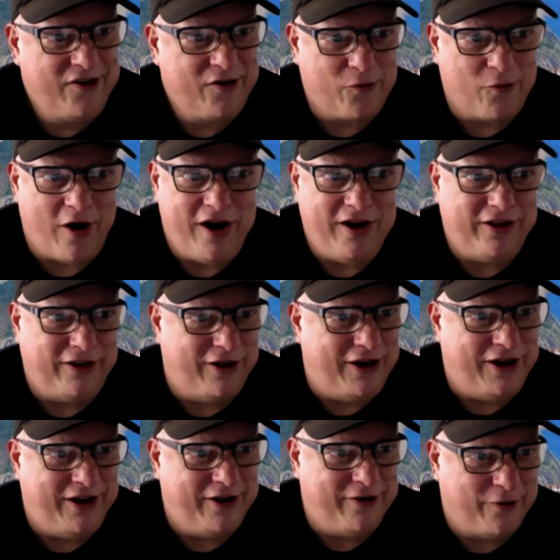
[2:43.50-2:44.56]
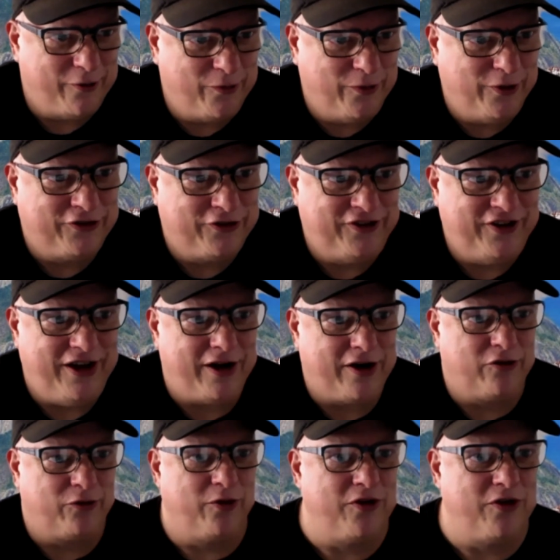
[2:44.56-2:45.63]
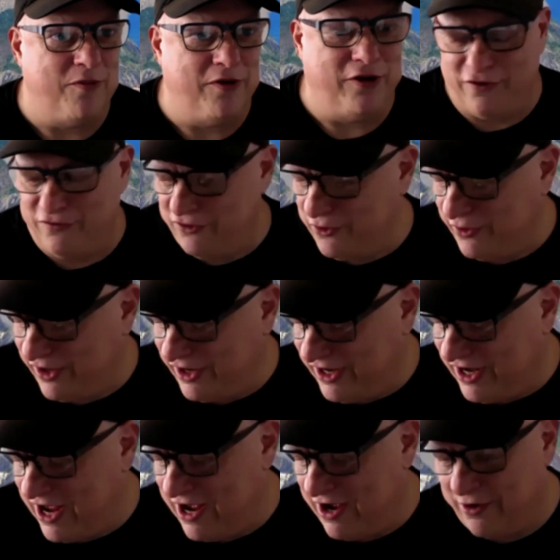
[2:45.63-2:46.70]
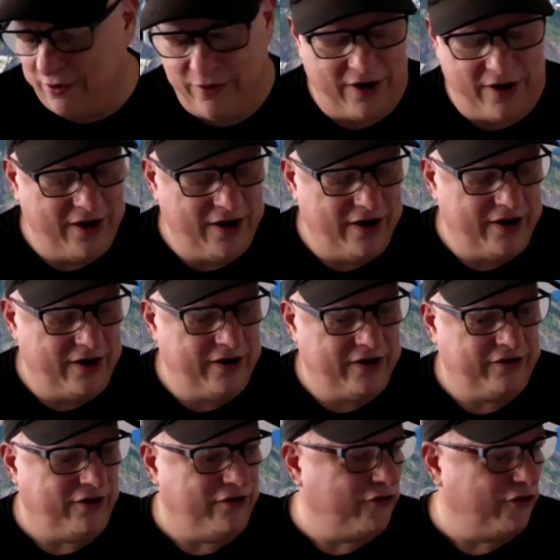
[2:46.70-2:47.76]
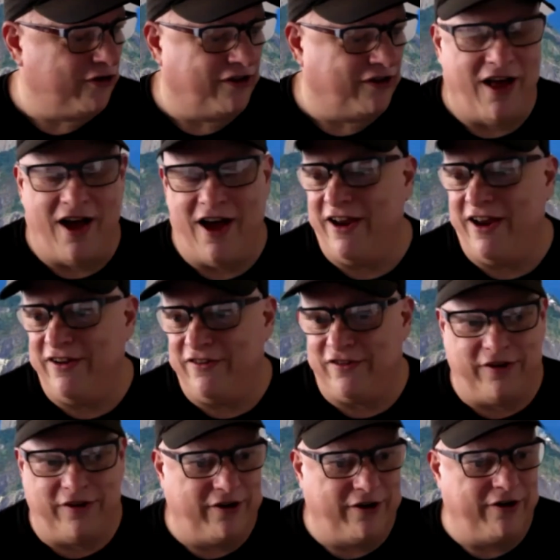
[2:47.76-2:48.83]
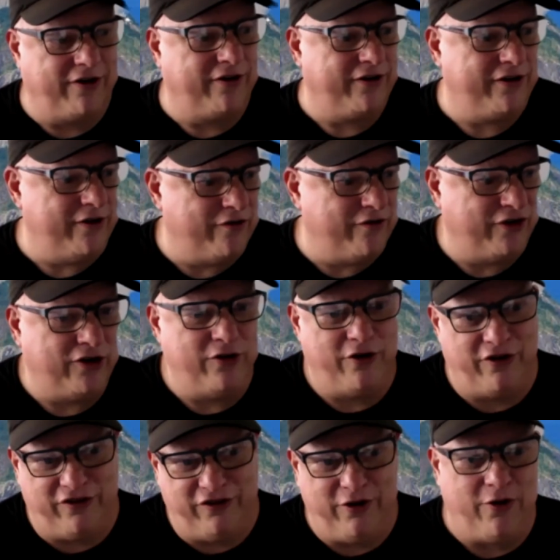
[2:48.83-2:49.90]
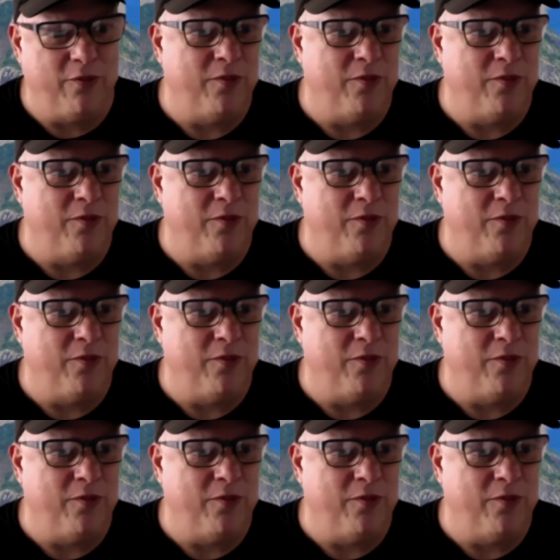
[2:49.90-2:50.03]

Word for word: rightly, or we'll see, because we're in the middle of doing it now some of her clients are, you know, Victoria's Secret